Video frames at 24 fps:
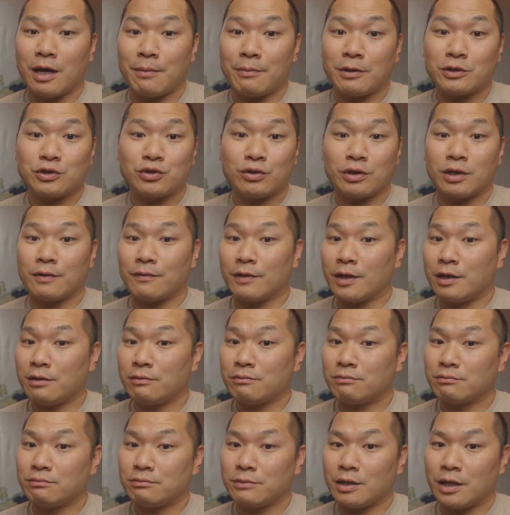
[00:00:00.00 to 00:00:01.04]
Make sure you give a
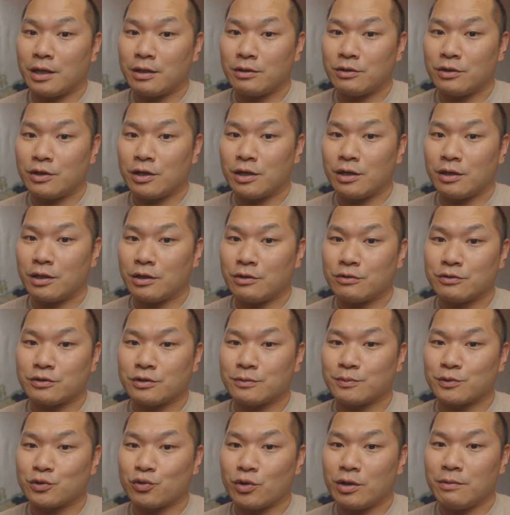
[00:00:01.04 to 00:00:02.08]
like and that you're
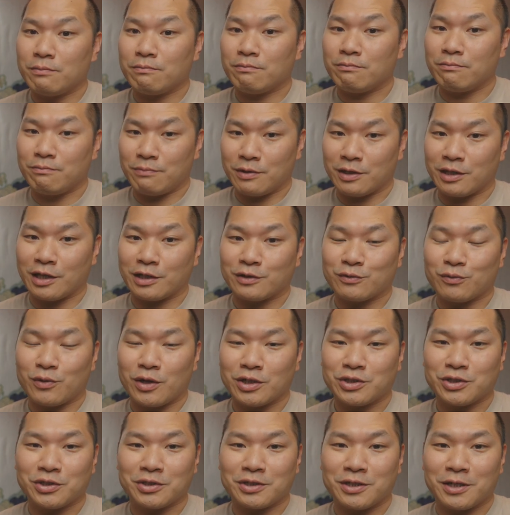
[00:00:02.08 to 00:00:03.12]
subscribed. Big thanks for
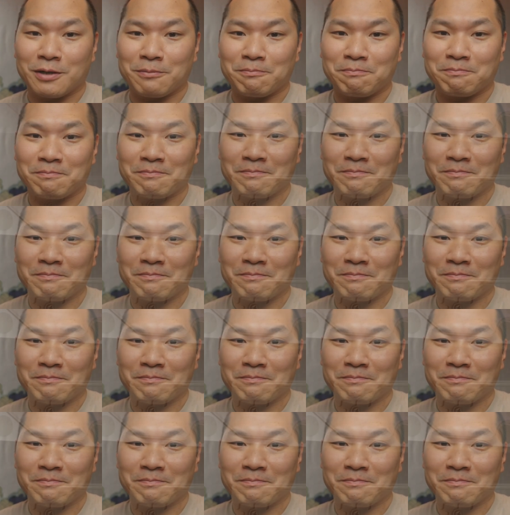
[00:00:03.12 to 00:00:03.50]
watching today.